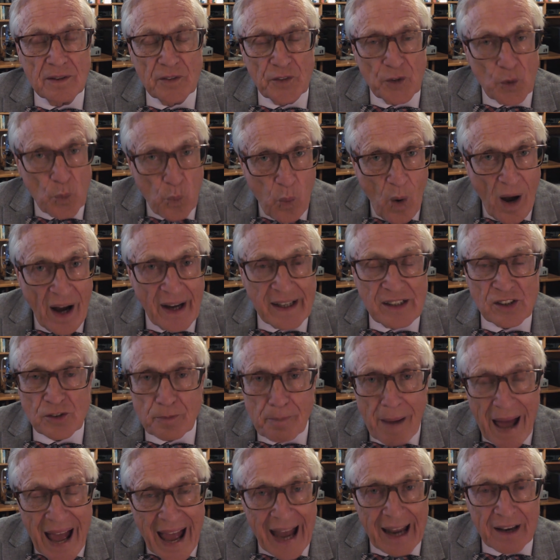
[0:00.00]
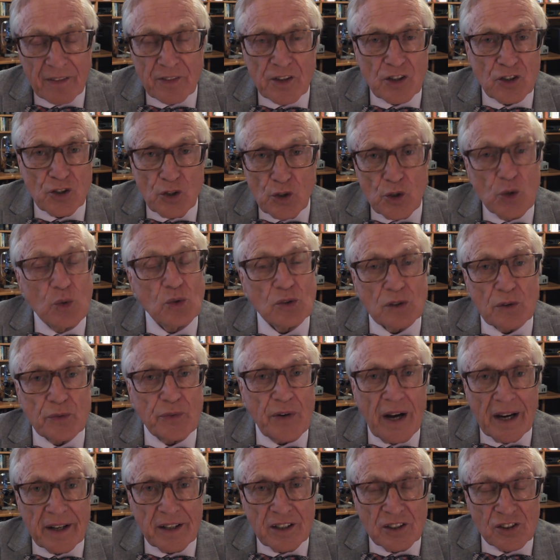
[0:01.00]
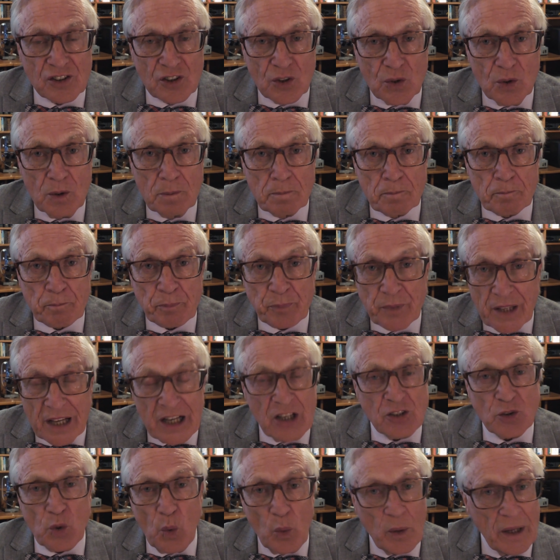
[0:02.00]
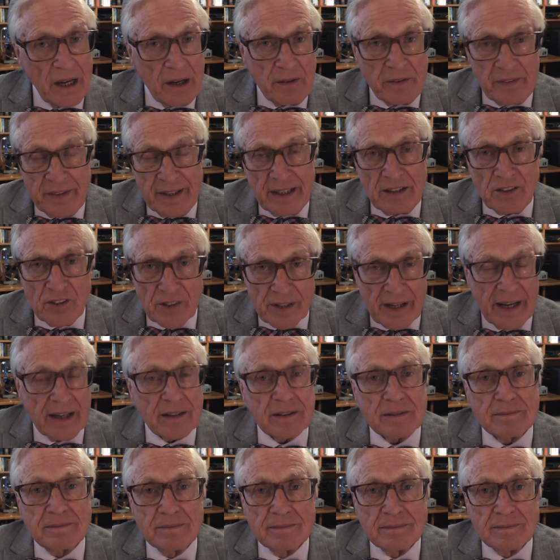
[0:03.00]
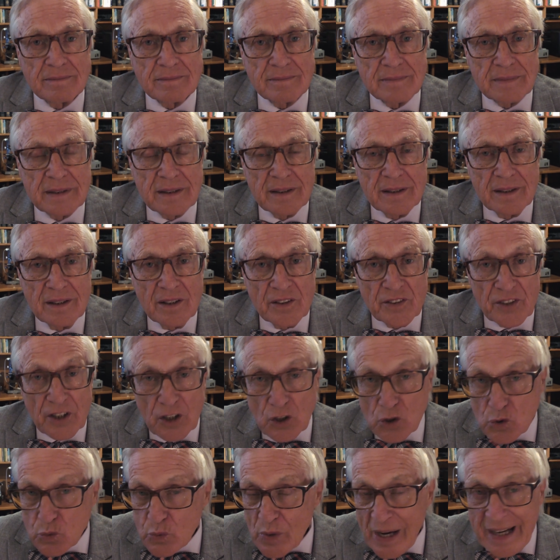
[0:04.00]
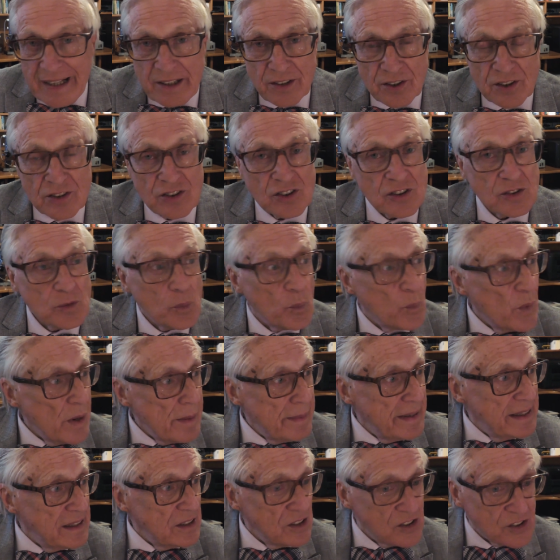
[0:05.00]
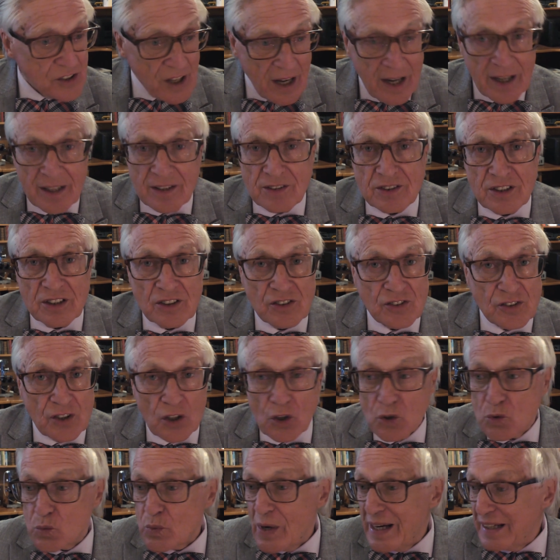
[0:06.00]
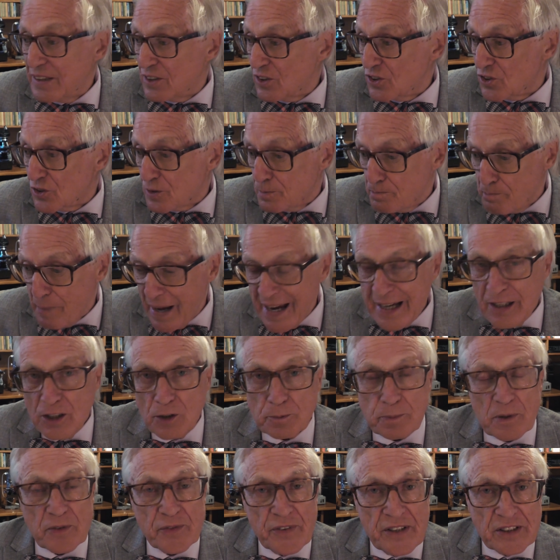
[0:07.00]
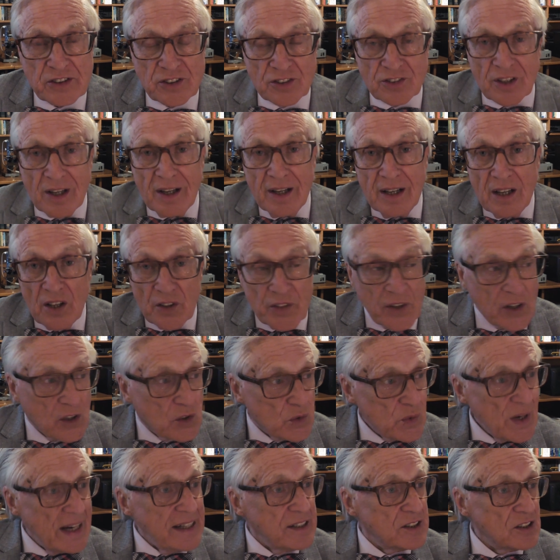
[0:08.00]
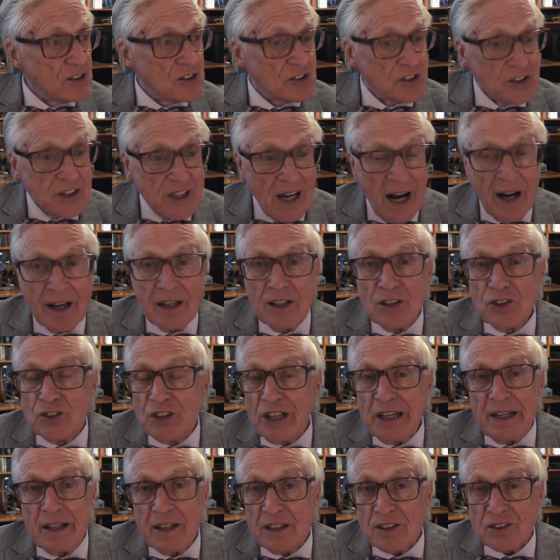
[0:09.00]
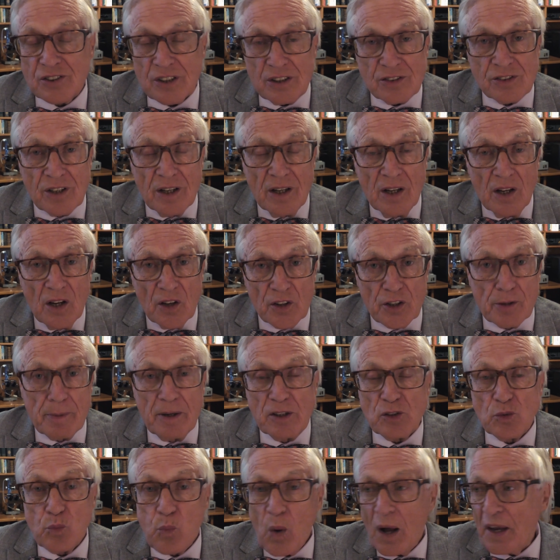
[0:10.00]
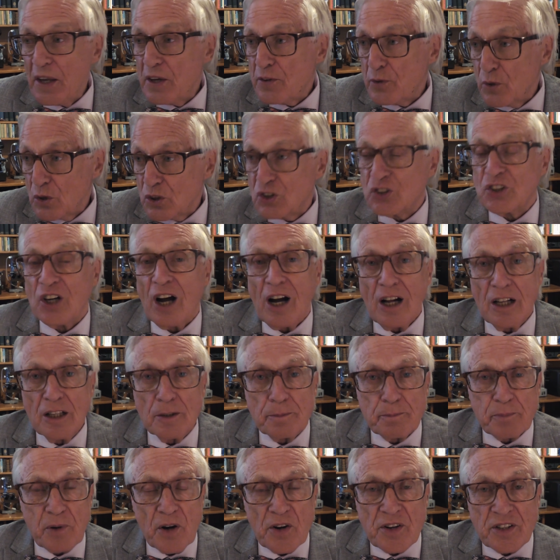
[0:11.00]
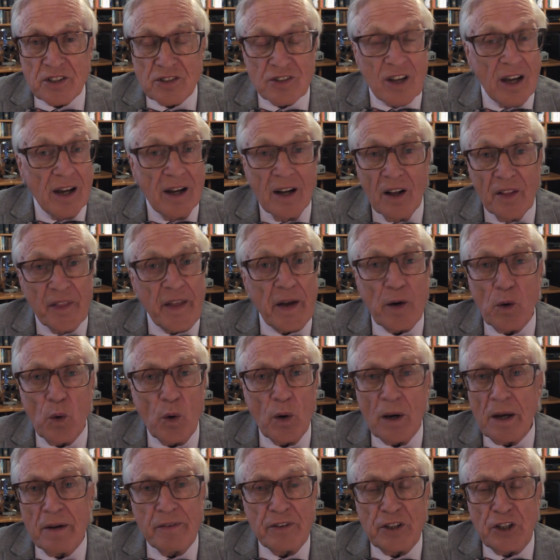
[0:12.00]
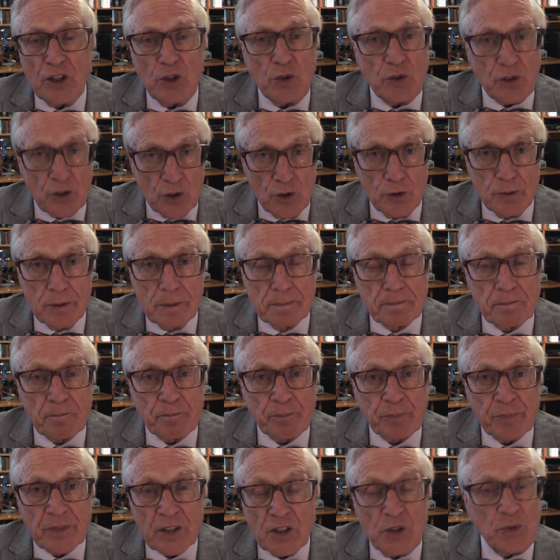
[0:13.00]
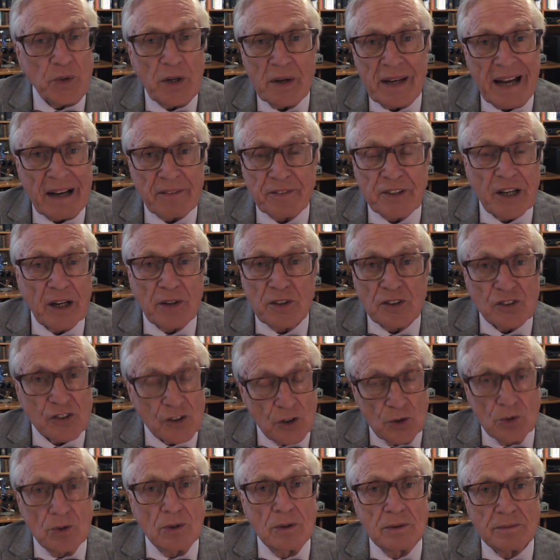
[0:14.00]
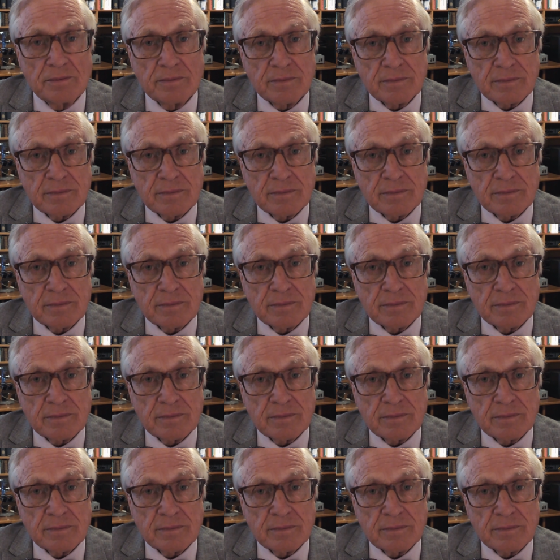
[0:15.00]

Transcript: The wise man that you used to find in school is all over the internet. The greatest women scientists, the greatest male professors, the greatest young geniuses, the most wonderful child prodigies, they're all over YouTube. You don't have to go to school.